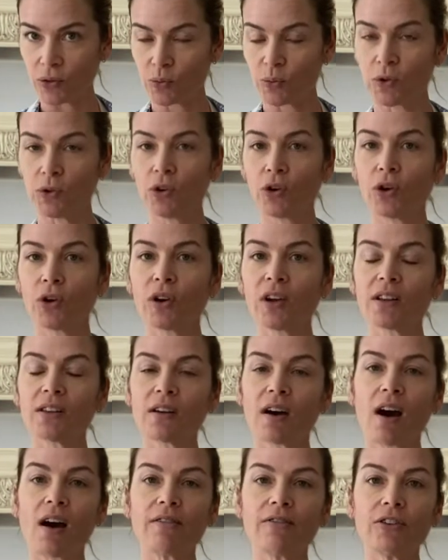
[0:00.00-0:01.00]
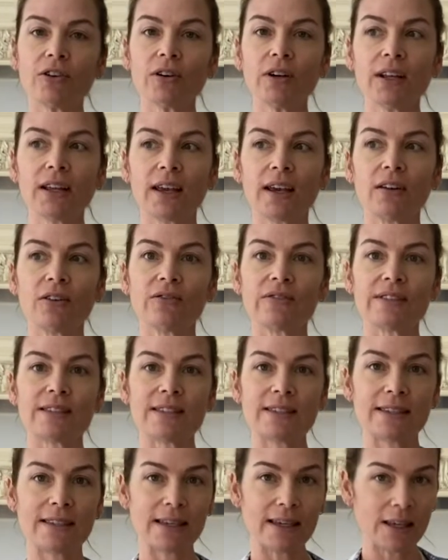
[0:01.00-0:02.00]
When you cook it cover, it kind of
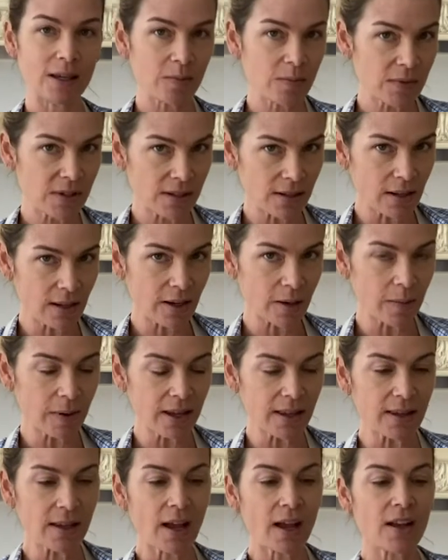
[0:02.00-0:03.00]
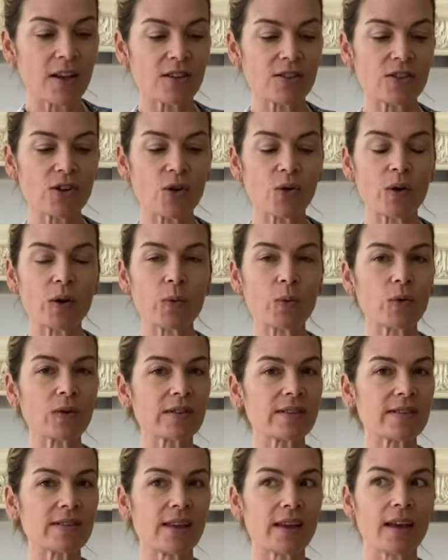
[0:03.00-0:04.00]
steams a little bit, so it will
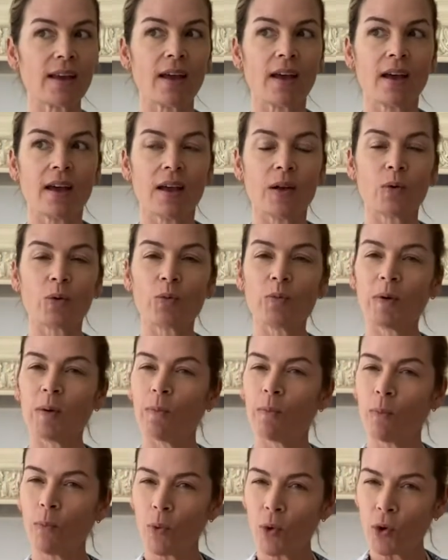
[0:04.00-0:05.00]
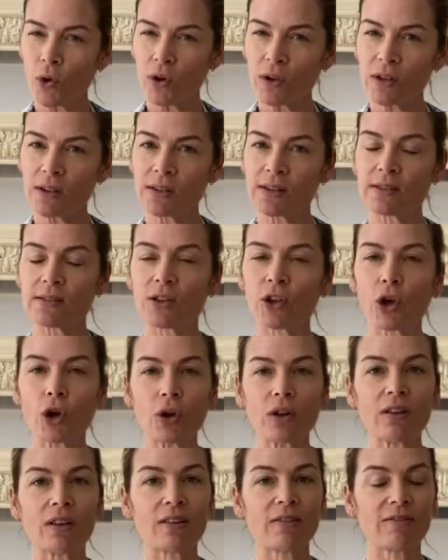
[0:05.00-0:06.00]
stay, it will be moist,
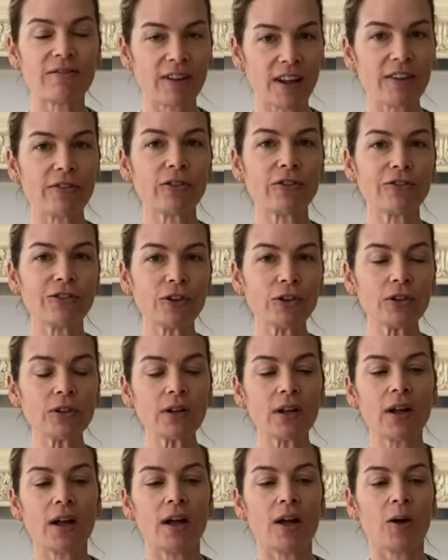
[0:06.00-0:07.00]
cooked and flavorful,